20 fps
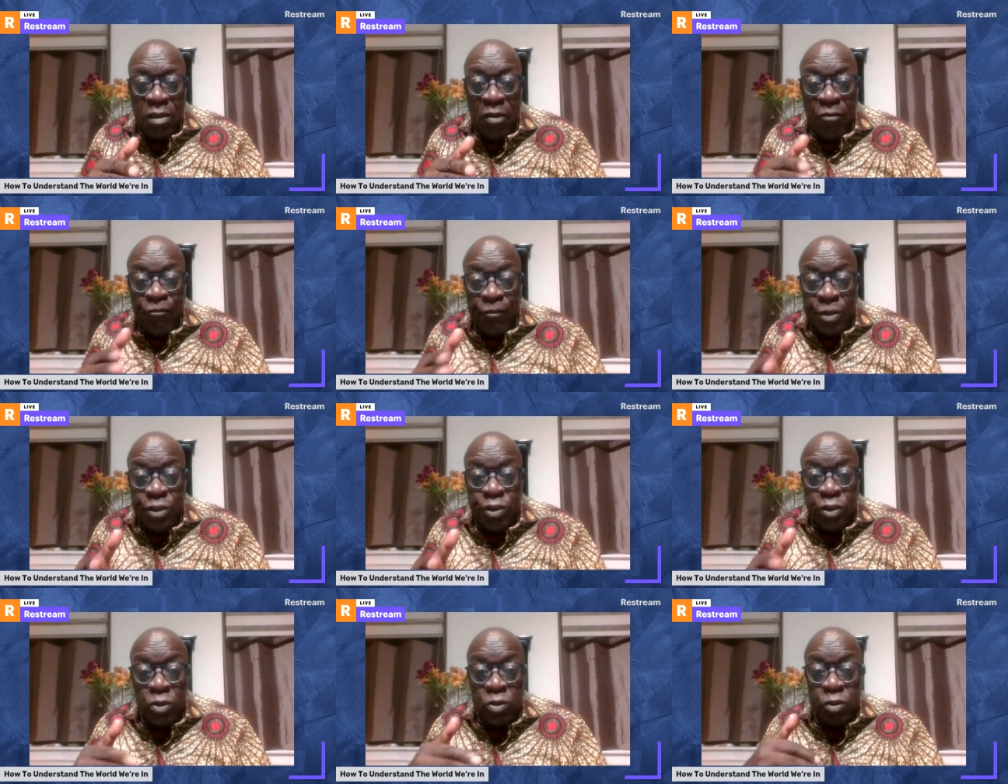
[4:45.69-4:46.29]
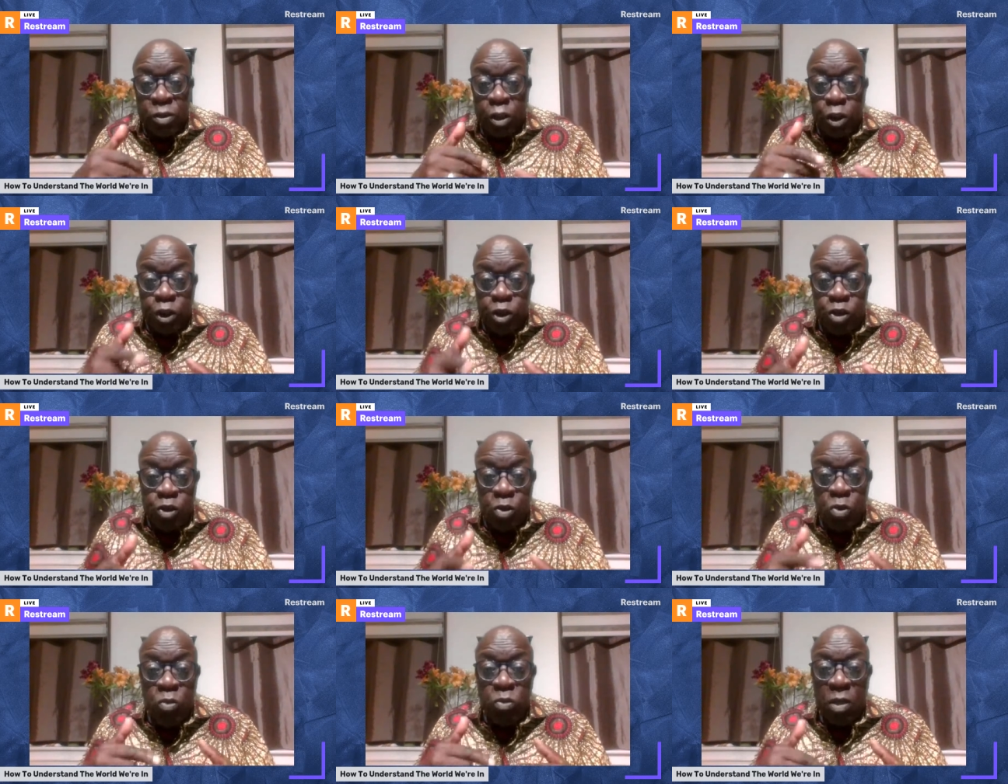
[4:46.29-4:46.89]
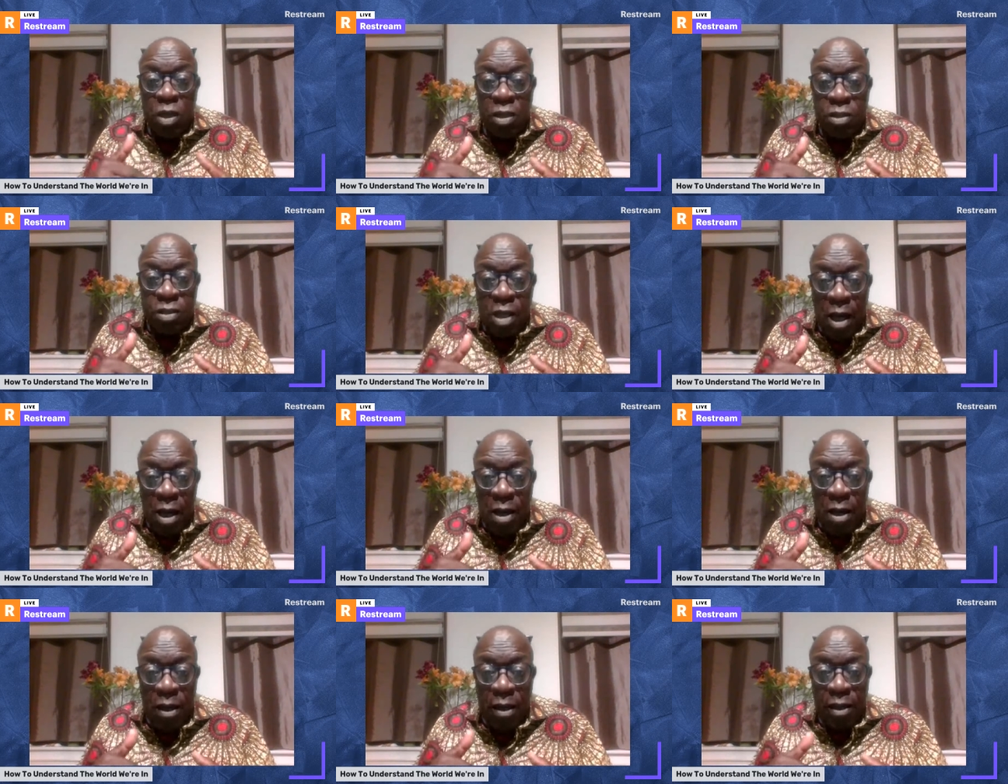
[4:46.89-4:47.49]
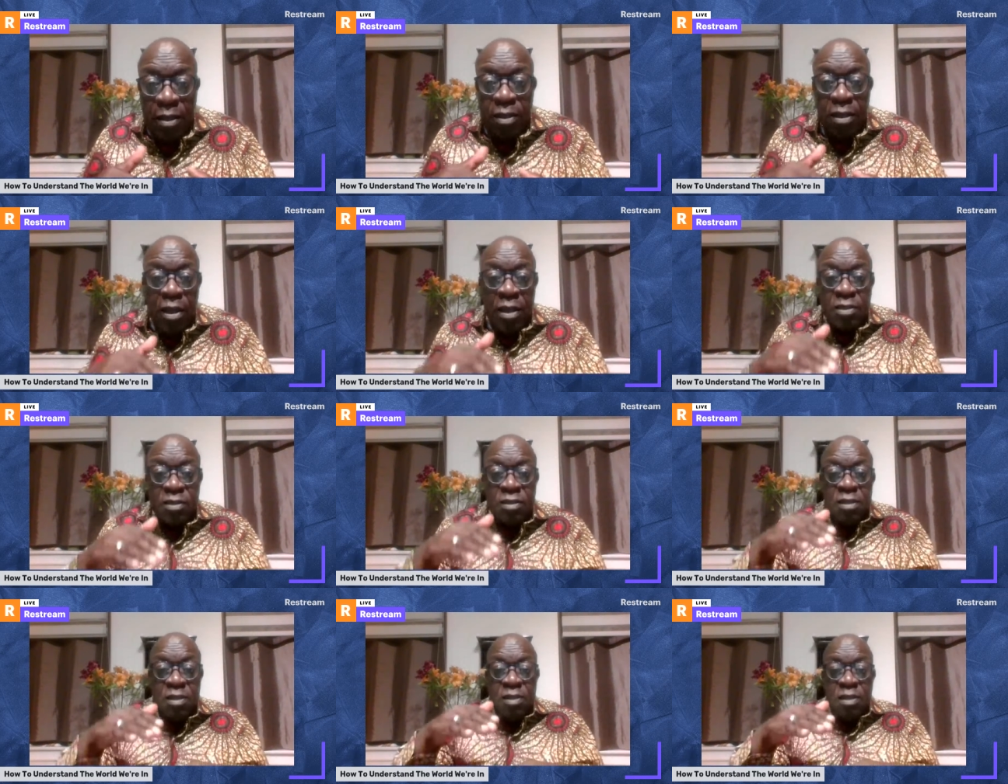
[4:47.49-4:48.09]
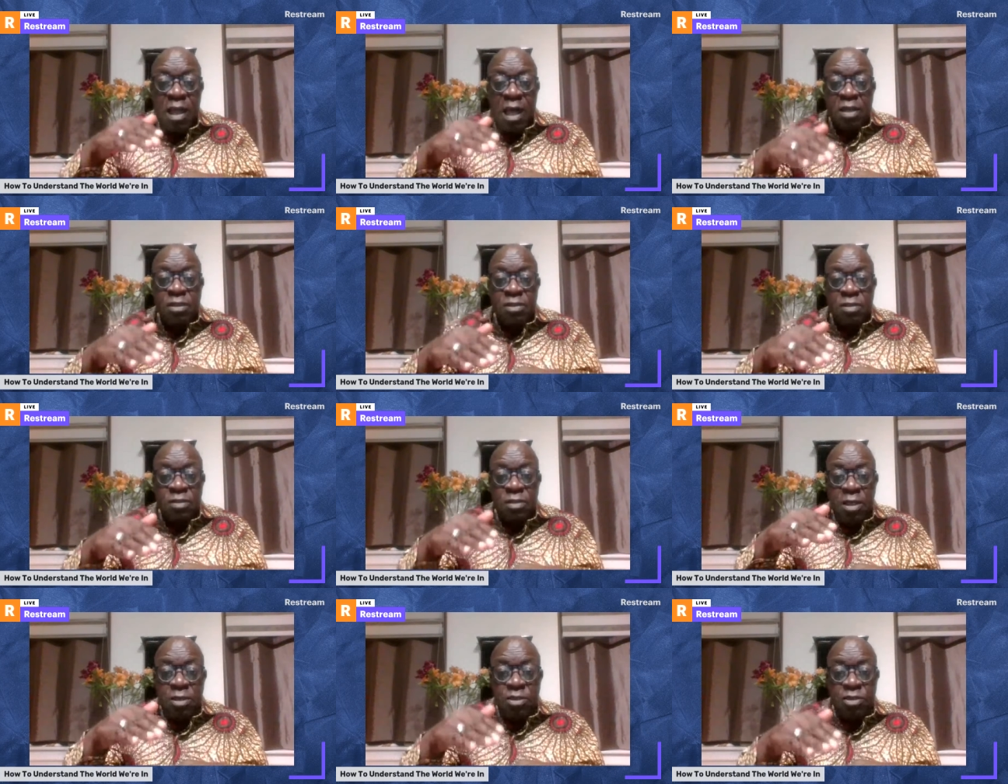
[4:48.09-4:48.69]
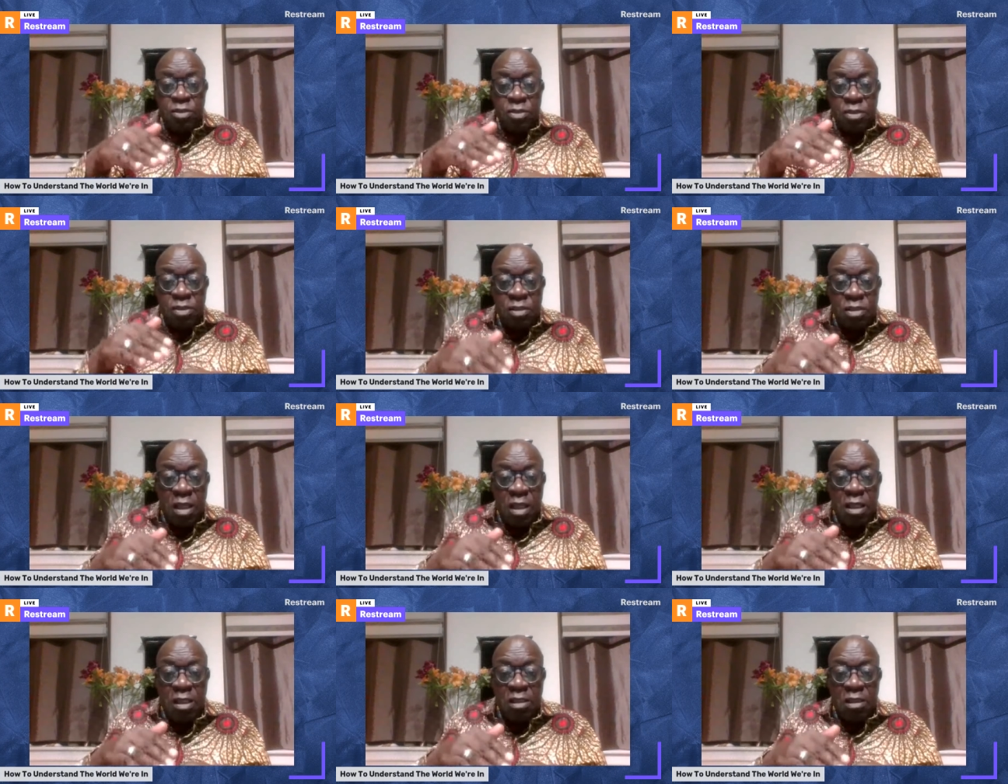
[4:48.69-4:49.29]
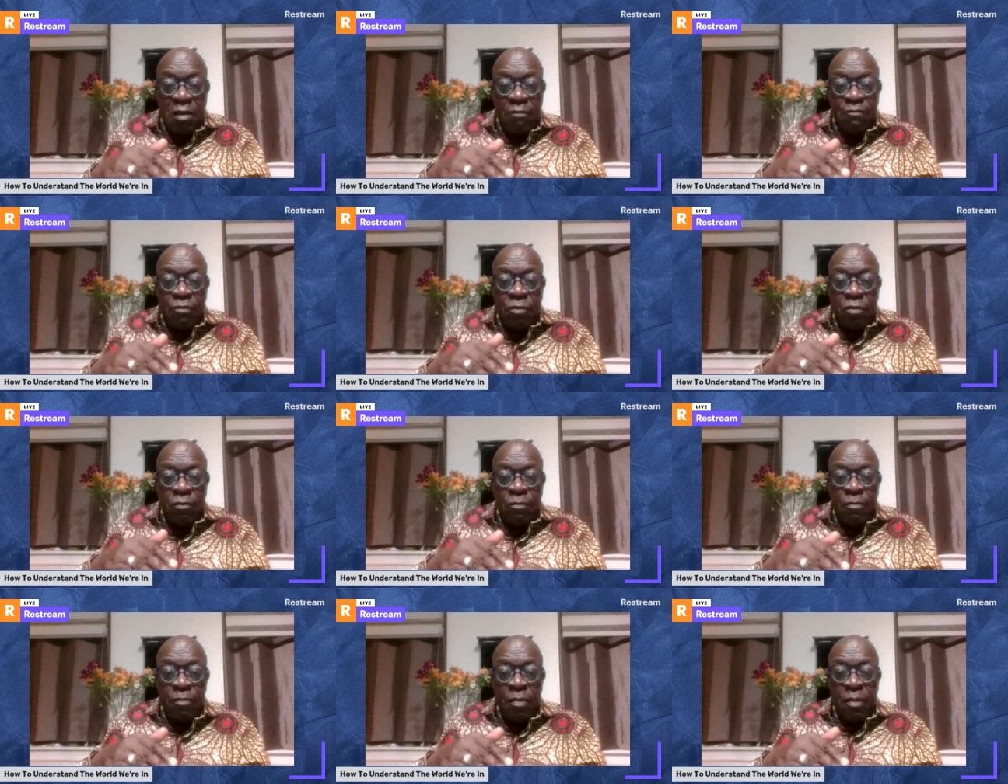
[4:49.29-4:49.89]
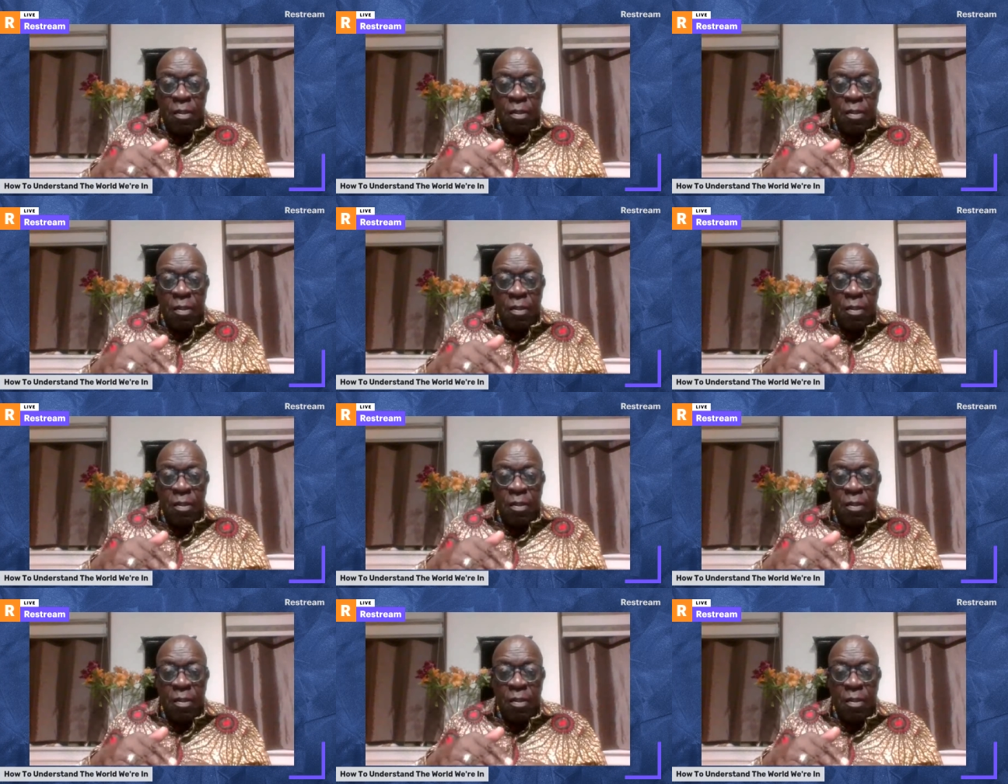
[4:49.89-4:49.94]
officials that you and I at the nation state level